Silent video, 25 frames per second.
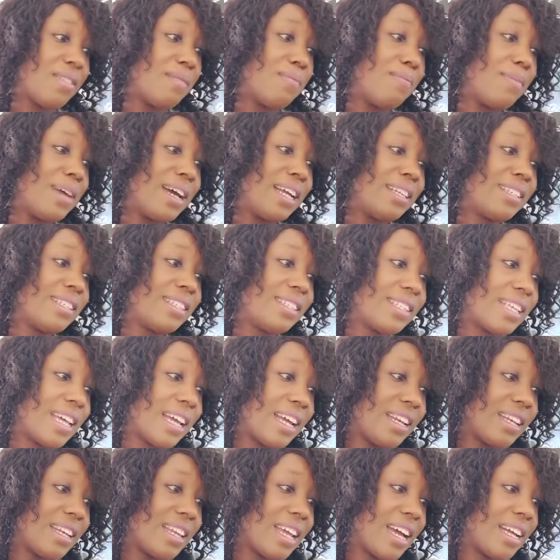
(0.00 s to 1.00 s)
the man
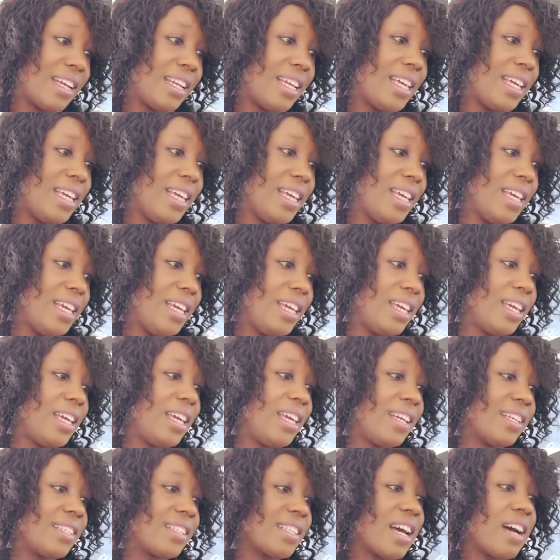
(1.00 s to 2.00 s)
said that he
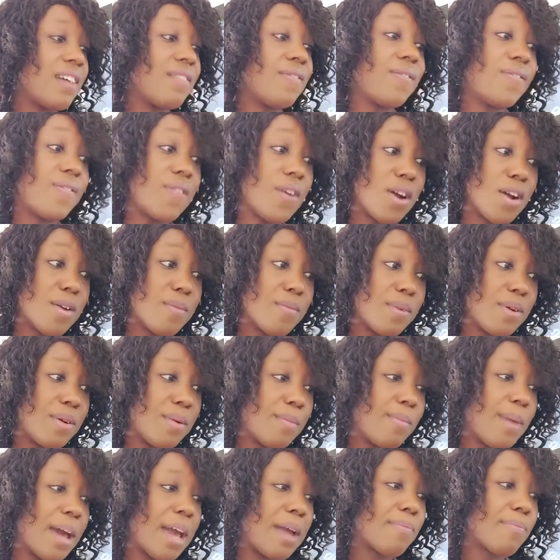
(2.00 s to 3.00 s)
is a
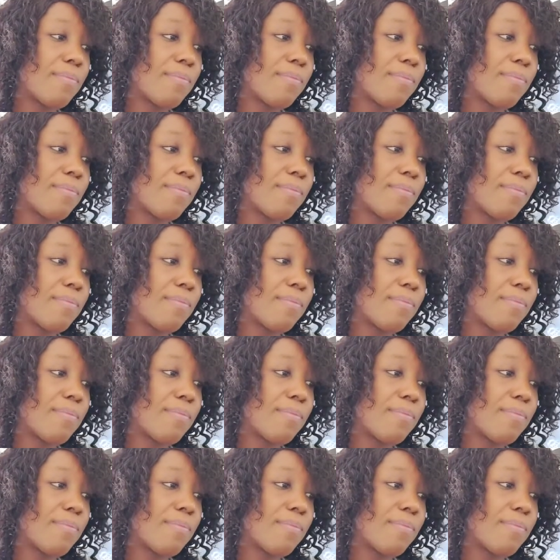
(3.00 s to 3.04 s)
farmer by